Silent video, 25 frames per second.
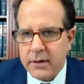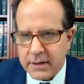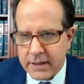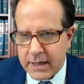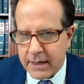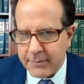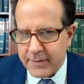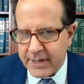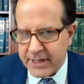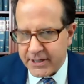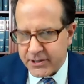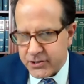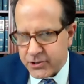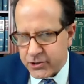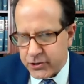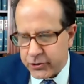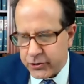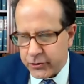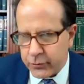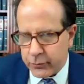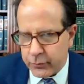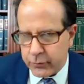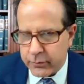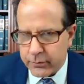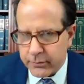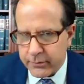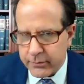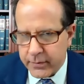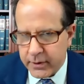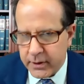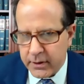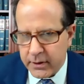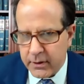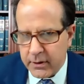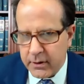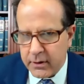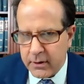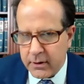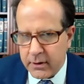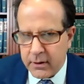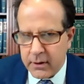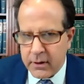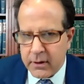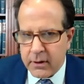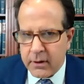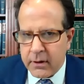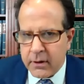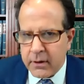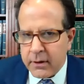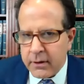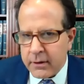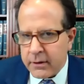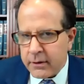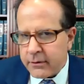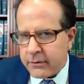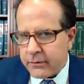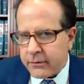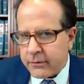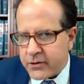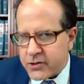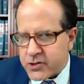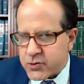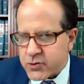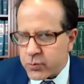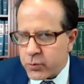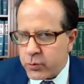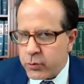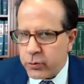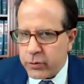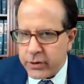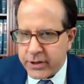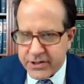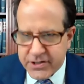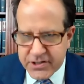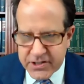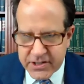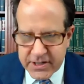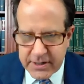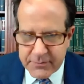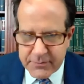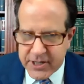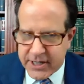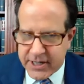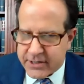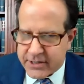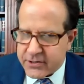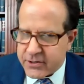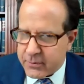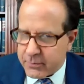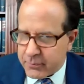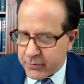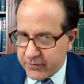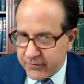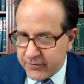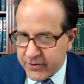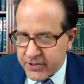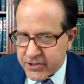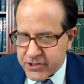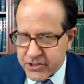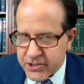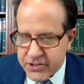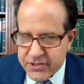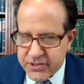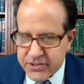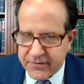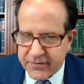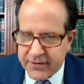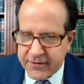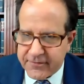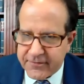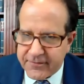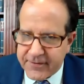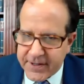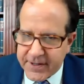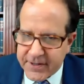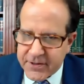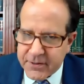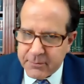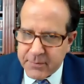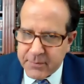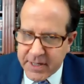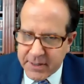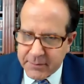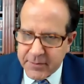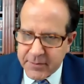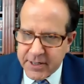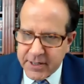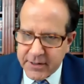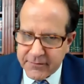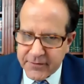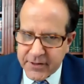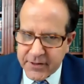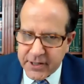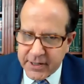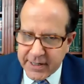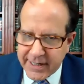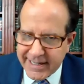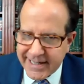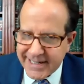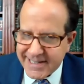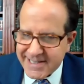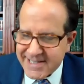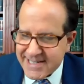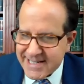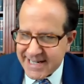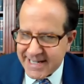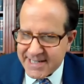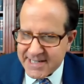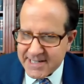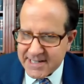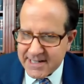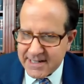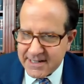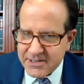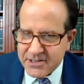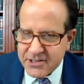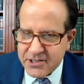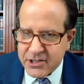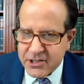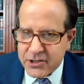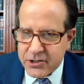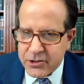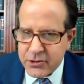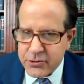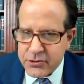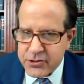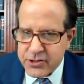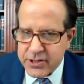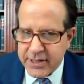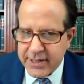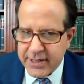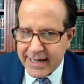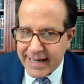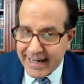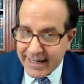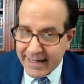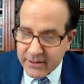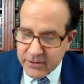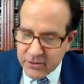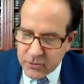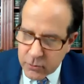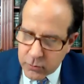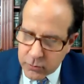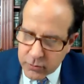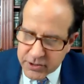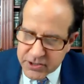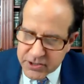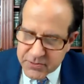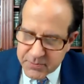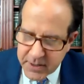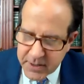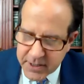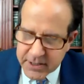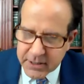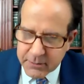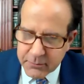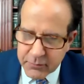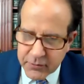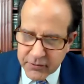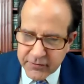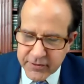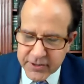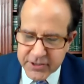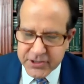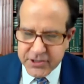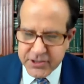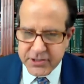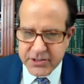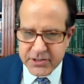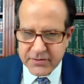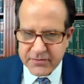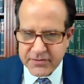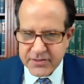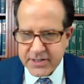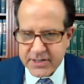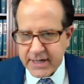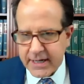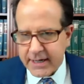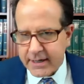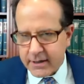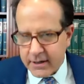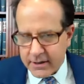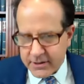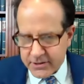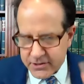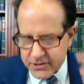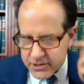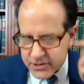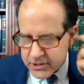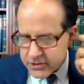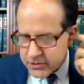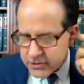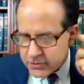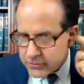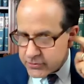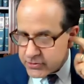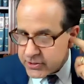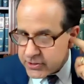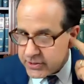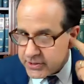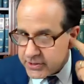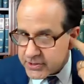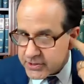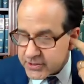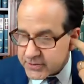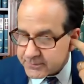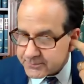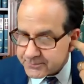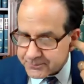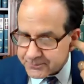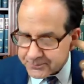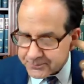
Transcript: Comment two. This rule is subject to the provisions of the Fifth Amendment of the United States Constitution and corresponding provisions of state constitutions.